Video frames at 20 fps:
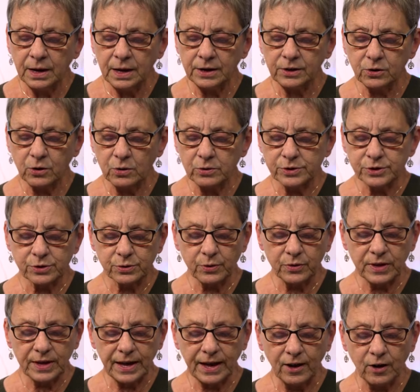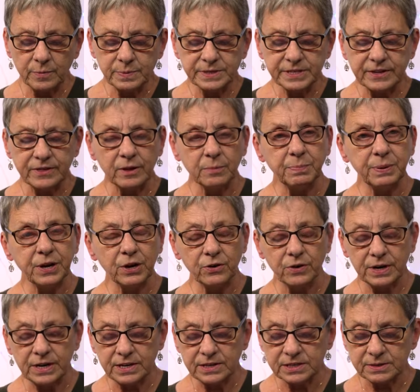It goes through the Alps and the
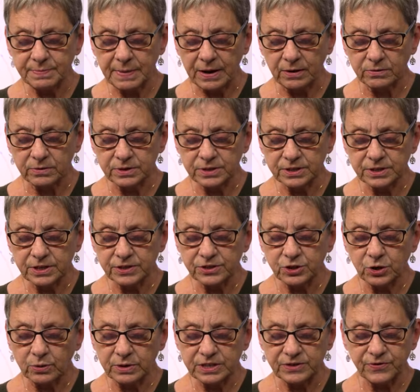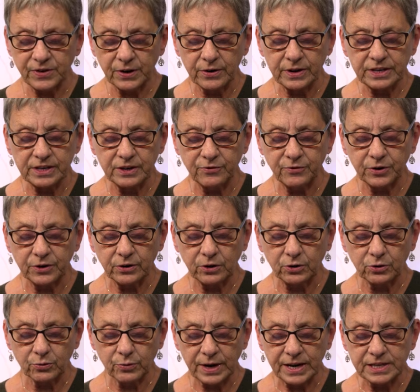Pyrenees Mountains, so it's a very
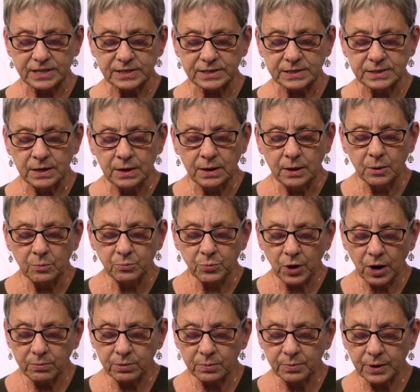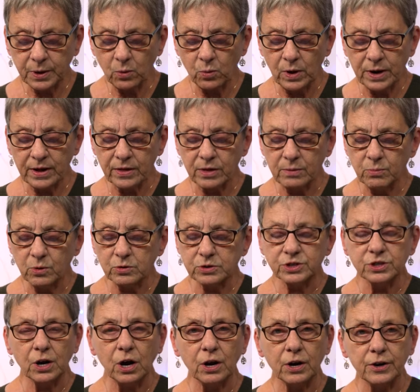difficult race, probably one of the
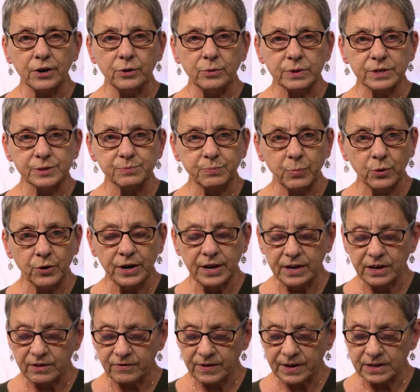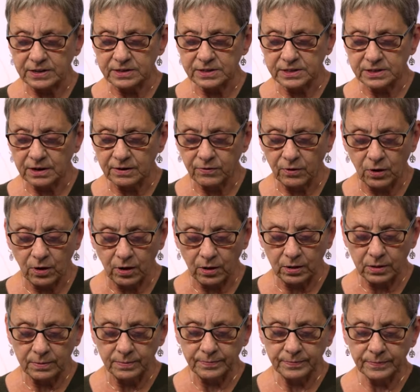most arduous boarding events of
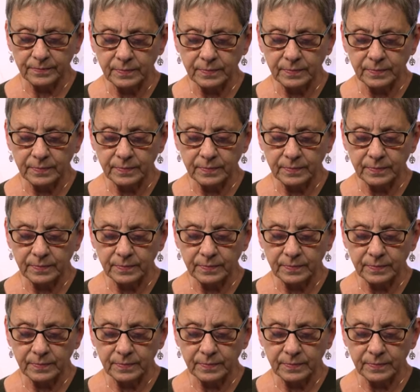all.